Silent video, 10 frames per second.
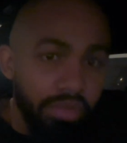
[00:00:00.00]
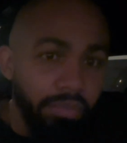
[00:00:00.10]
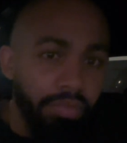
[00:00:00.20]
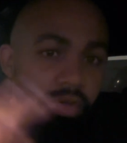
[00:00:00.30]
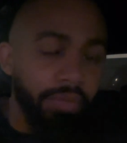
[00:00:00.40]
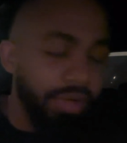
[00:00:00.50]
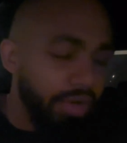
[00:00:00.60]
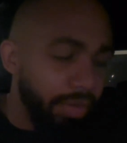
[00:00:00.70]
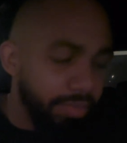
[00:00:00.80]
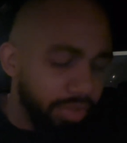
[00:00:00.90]
put all my
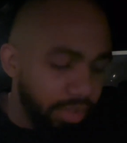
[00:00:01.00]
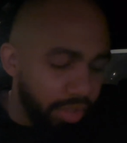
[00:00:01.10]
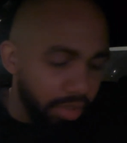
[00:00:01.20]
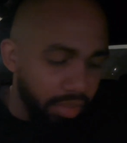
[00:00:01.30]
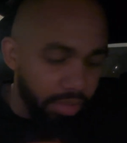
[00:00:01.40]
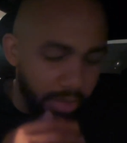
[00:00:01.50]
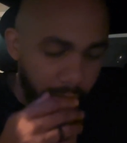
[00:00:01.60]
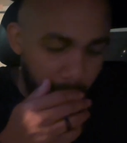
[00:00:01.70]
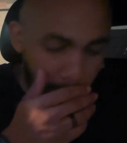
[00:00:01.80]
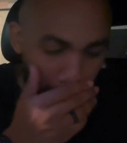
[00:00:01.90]
crap in the car,
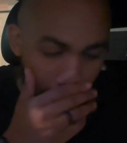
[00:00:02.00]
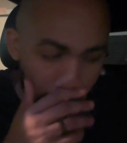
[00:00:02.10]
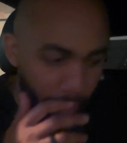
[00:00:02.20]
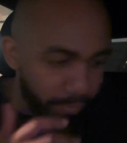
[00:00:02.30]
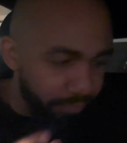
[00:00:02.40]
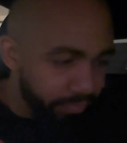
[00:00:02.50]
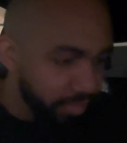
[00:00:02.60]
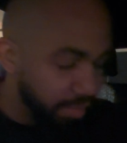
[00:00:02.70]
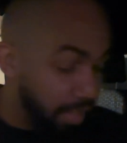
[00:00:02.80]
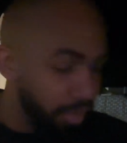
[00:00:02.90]

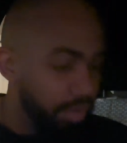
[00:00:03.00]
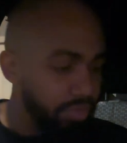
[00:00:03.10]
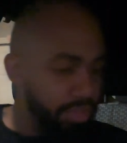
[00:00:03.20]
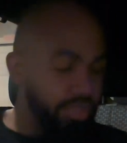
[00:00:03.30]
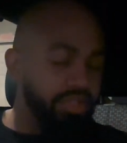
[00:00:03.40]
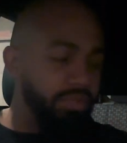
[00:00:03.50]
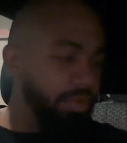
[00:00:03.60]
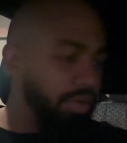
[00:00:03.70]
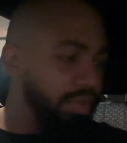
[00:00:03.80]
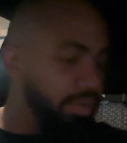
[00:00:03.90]
because I go to the gym
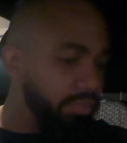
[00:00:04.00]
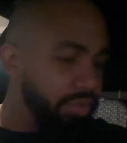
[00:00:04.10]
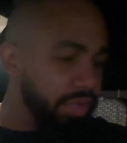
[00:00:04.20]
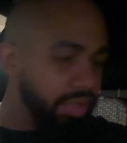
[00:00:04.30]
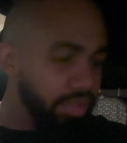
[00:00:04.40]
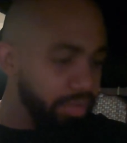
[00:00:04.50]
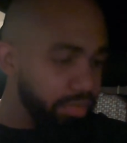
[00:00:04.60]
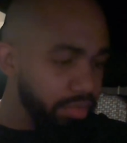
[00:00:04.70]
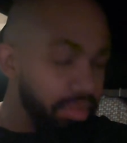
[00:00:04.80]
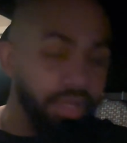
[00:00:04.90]
early in the morning.
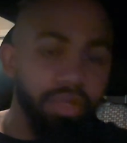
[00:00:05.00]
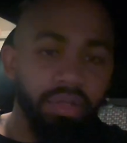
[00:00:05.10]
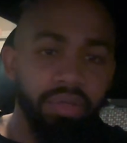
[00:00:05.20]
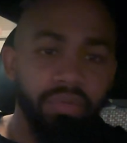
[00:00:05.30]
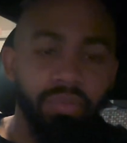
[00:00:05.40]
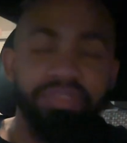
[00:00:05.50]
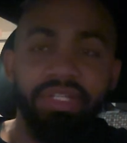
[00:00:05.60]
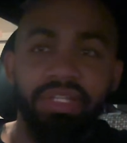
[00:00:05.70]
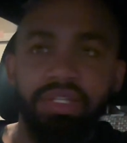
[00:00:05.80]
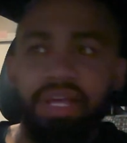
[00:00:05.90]
Like, once I
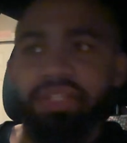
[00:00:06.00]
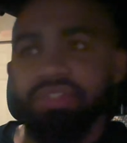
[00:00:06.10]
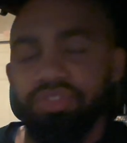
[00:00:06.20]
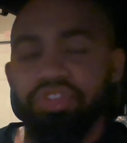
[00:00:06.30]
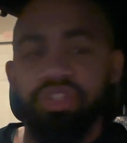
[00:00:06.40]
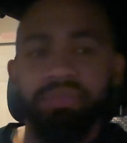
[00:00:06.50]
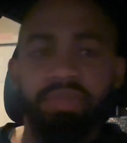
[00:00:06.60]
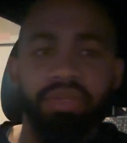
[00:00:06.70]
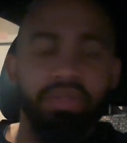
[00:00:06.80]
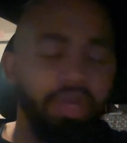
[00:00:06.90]
get to Dallas, there's a gym
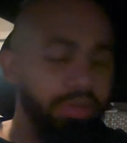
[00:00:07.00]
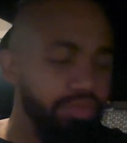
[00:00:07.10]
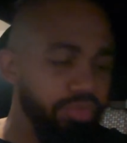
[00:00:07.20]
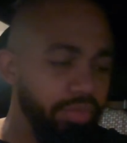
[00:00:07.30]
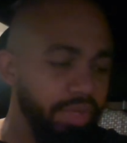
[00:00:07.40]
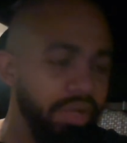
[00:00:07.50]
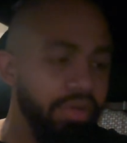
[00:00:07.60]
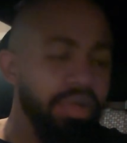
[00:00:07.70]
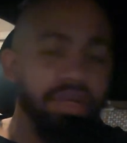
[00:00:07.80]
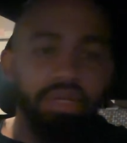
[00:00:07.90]
there, and I usually work out.
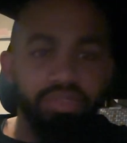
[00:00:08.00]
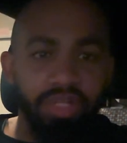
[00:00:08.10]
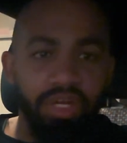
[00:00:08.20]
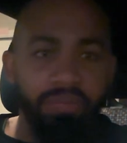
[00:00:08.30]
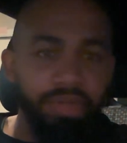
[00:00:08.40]
So I got all my